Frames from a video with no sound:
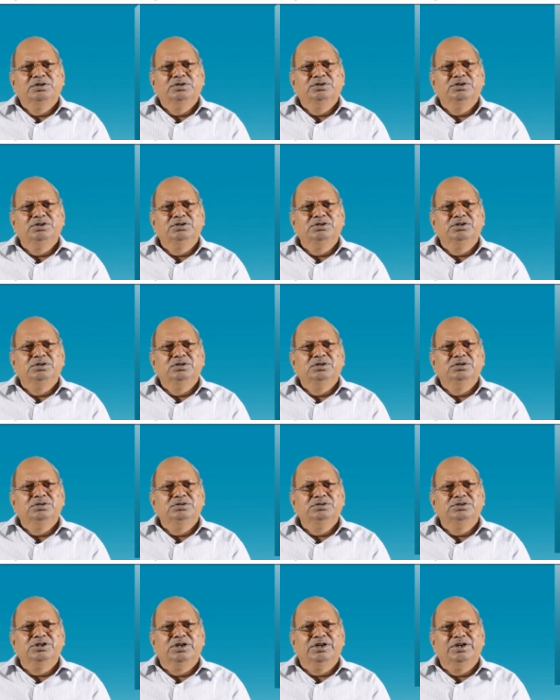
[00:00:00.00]
the
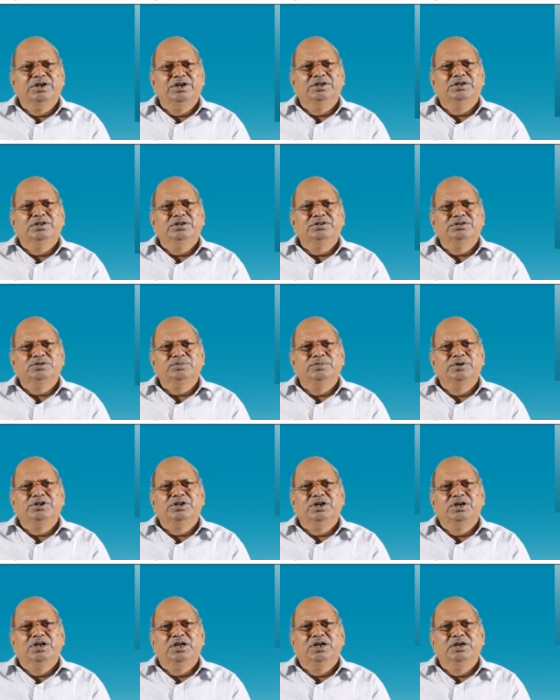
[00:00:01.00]
generator
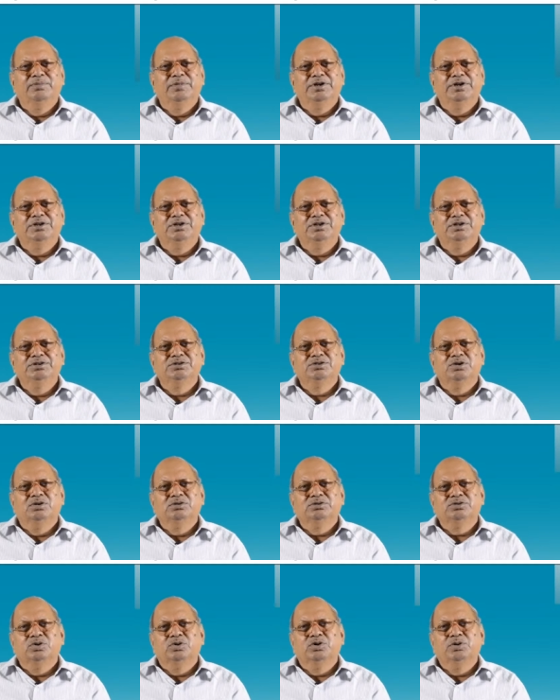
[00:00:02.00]
symmetry element is
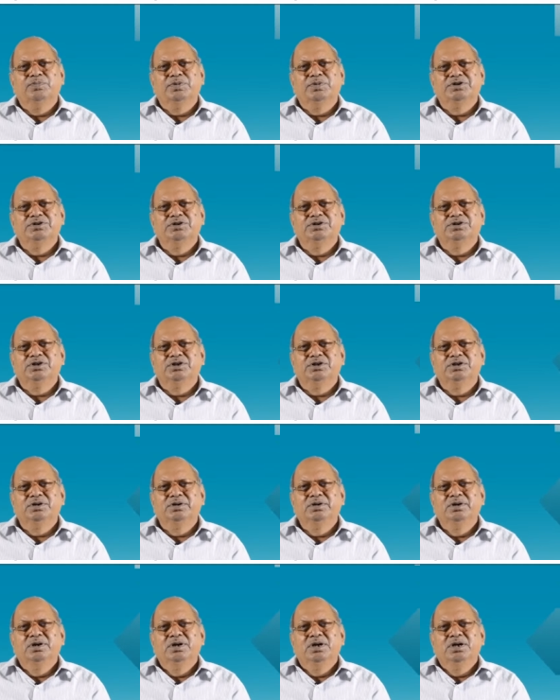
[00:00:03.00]
also
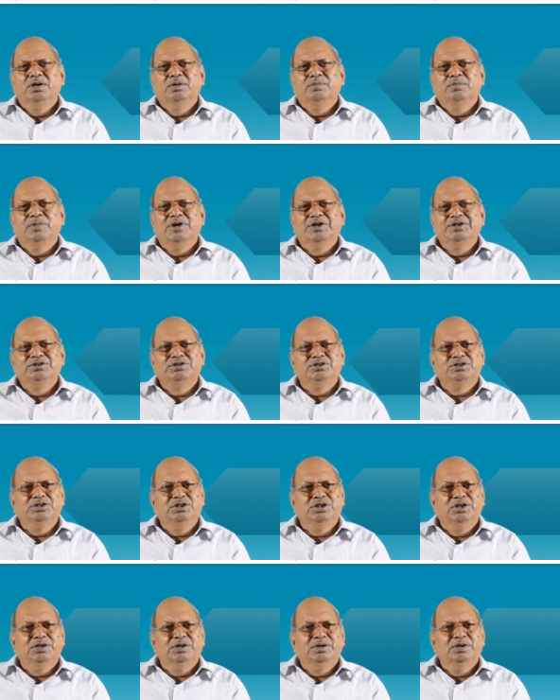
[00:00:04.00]
represented by
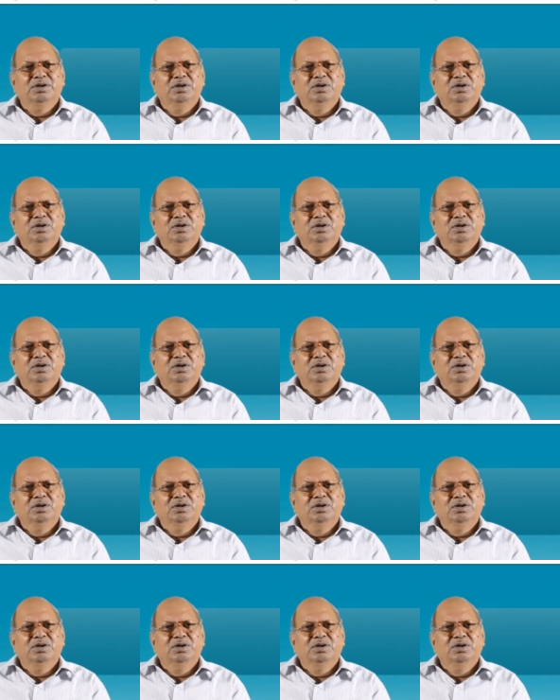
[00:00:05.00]
CN.